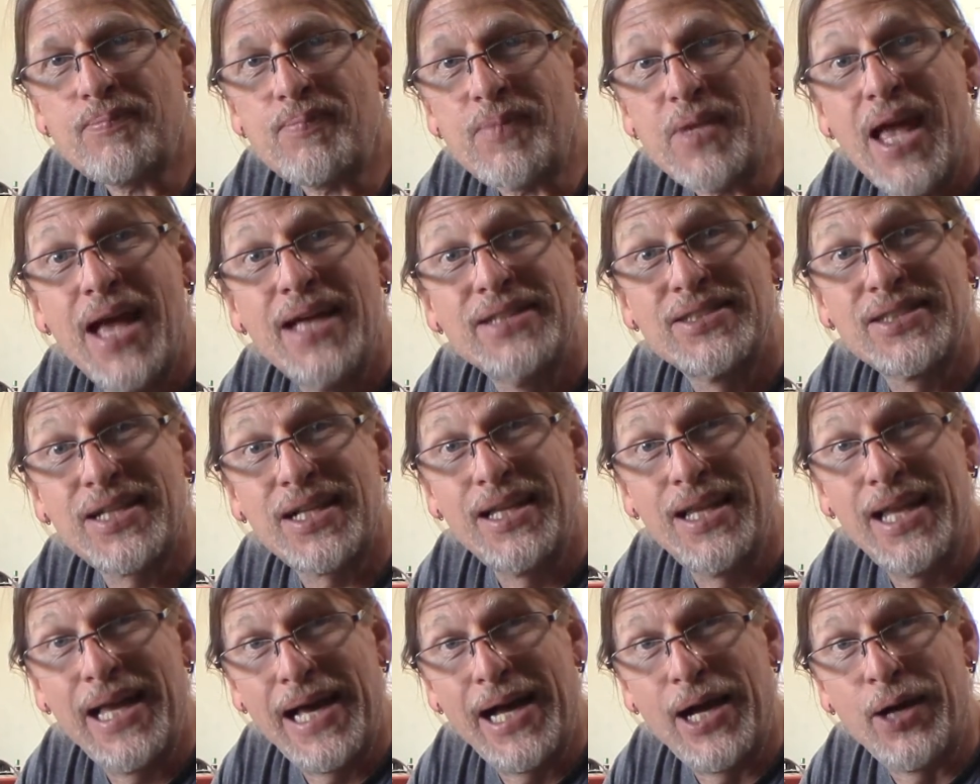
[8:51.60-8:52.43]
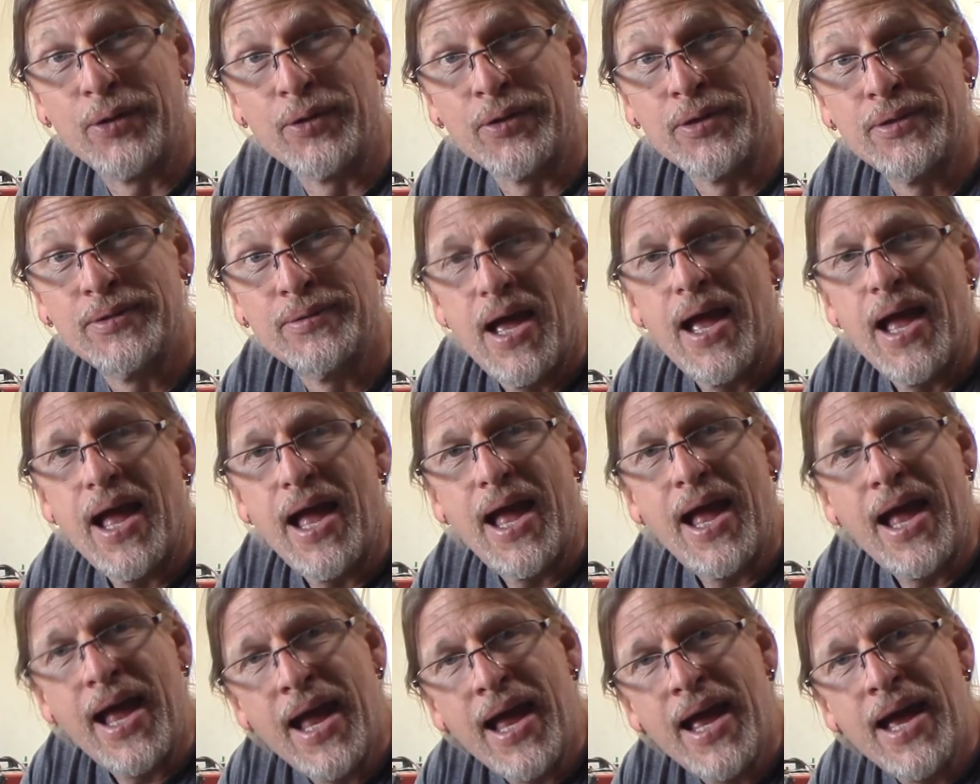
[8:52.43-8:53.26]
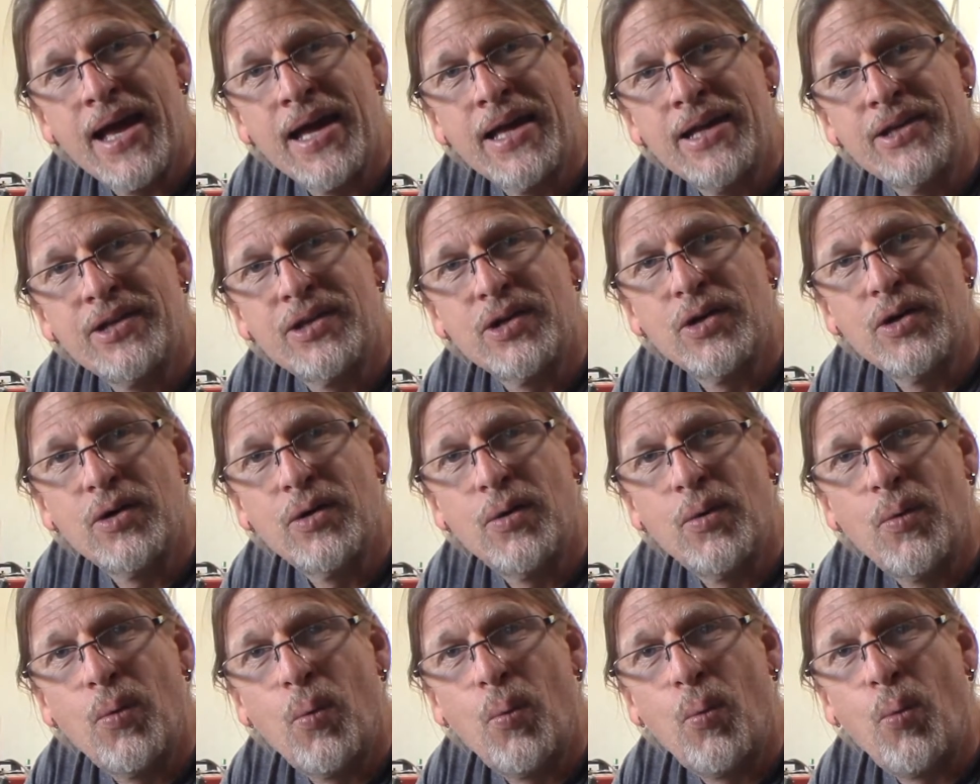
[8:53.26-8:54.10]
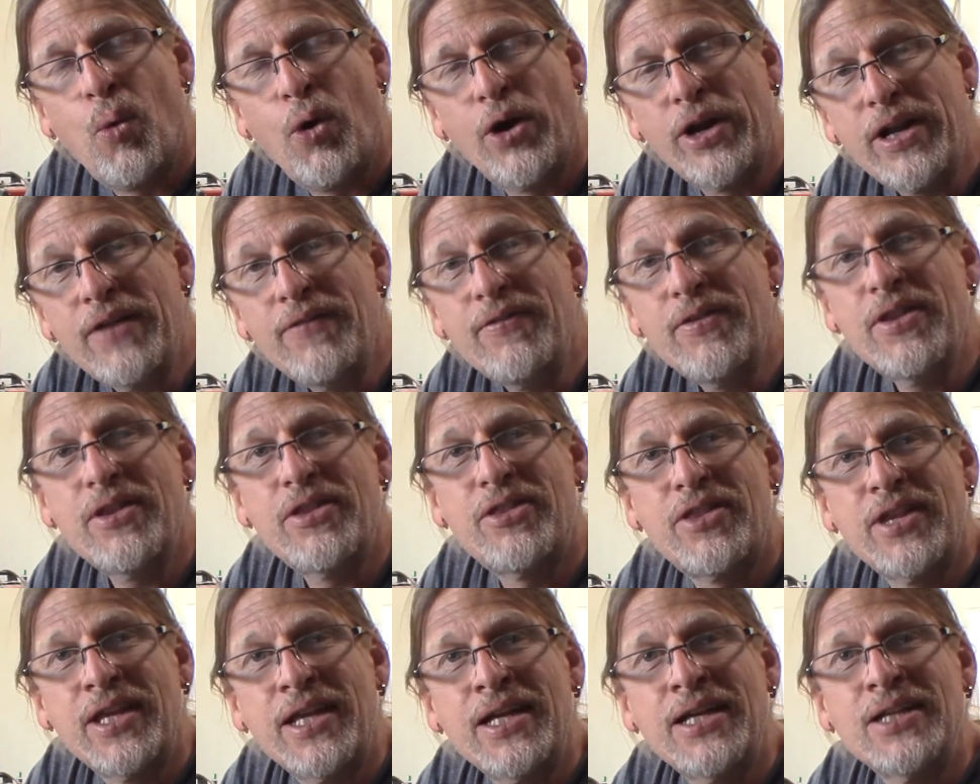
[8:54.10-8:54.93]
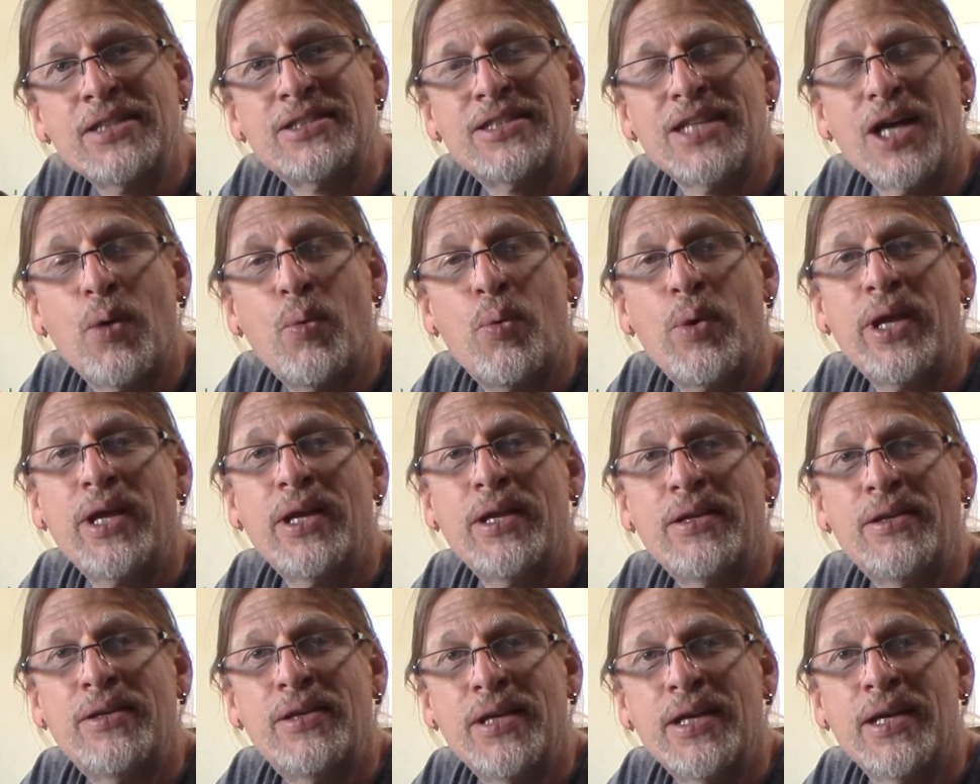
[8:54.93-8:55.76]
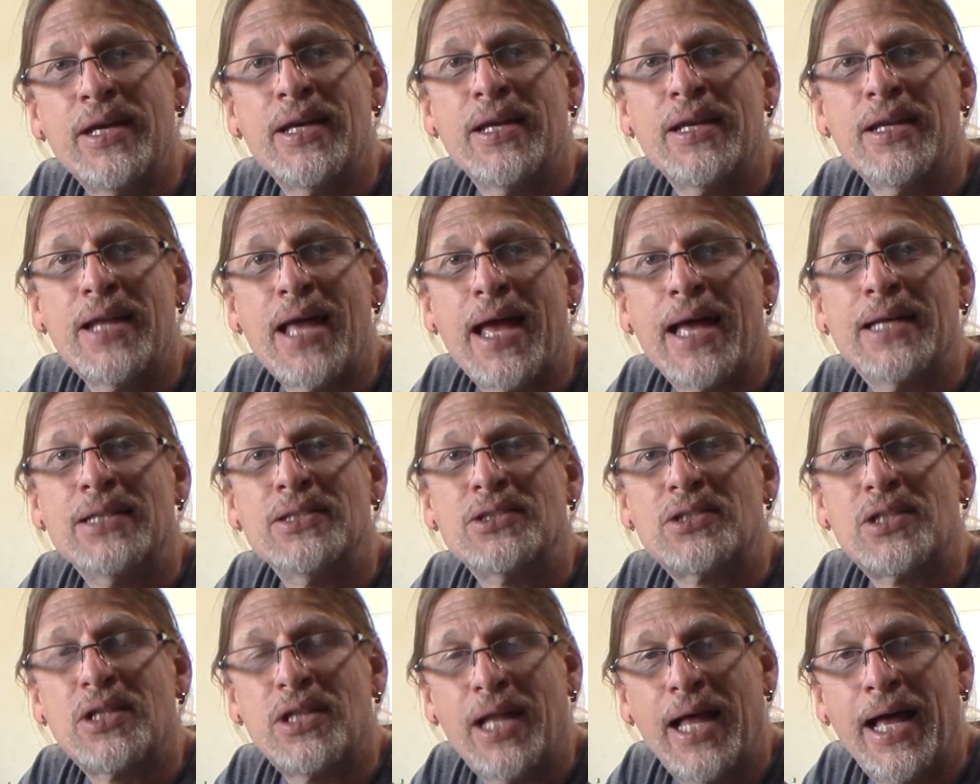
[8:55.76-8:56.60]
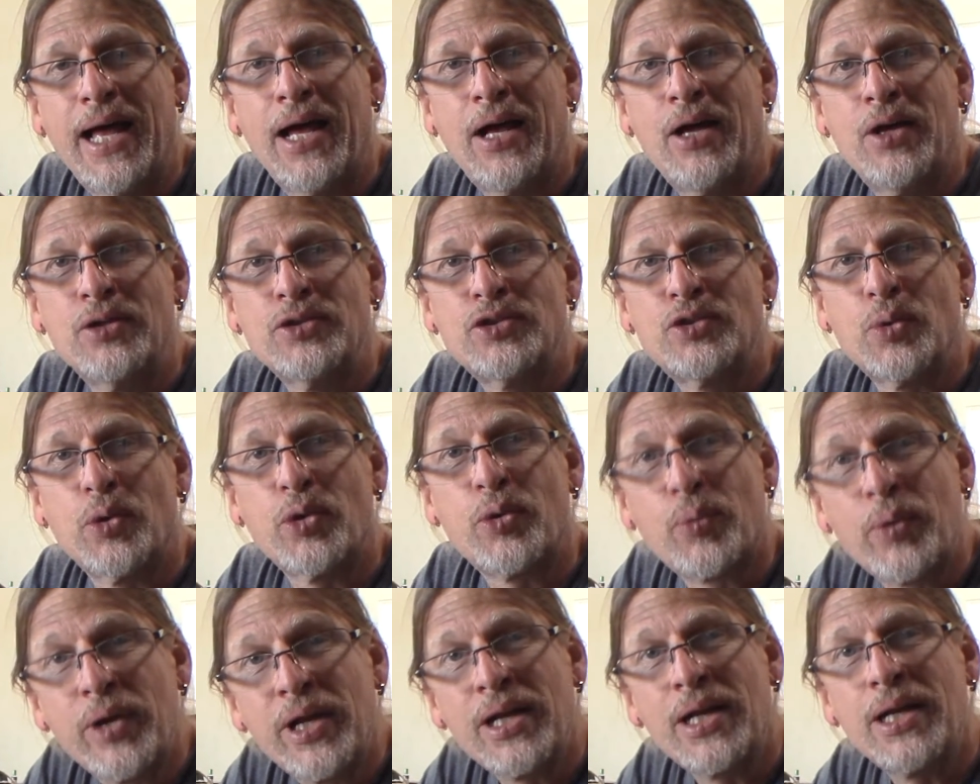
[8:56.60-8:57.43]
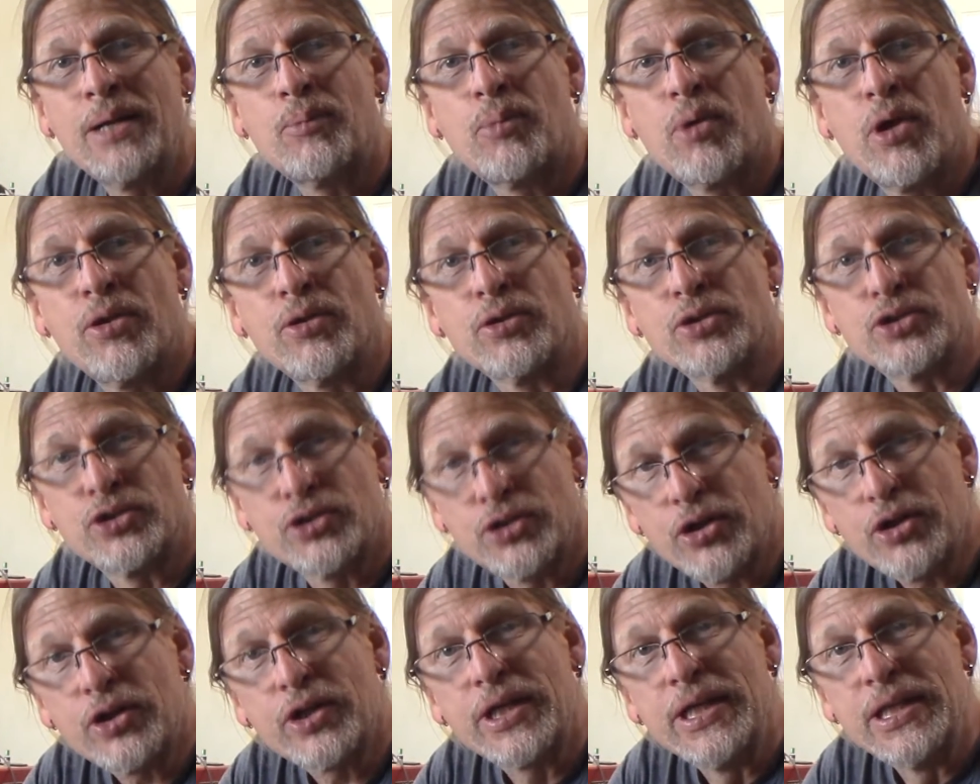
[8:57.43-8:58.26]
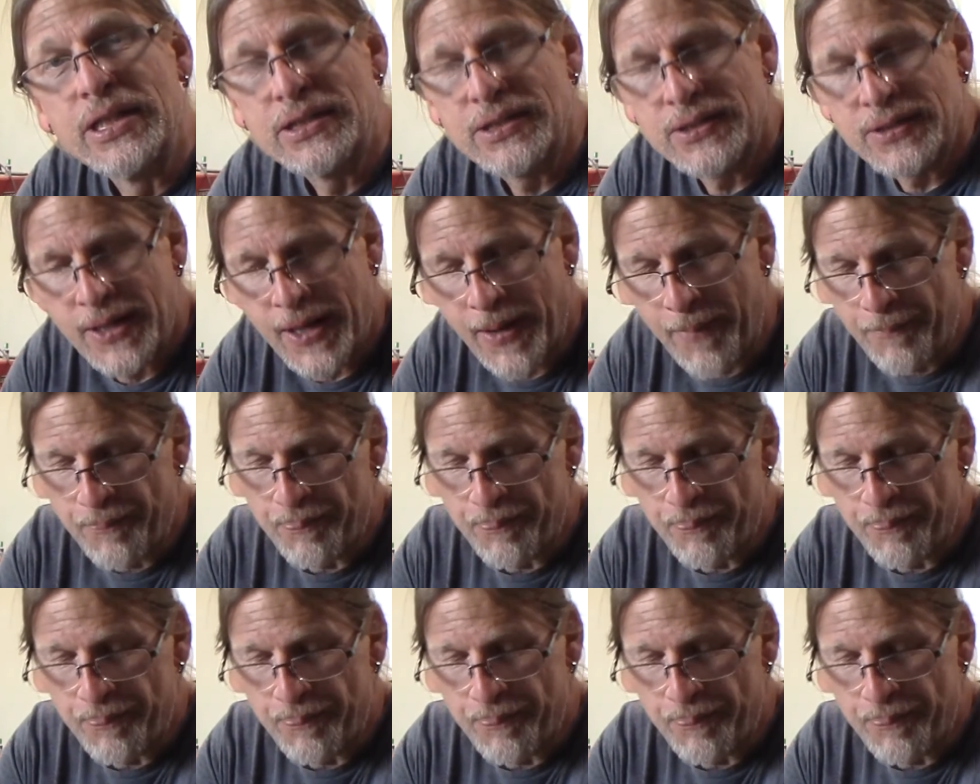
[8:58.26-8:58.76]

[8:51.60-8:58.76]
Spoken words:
as a clown. And one of the things that we did as clowns with Ringling Brothers Circus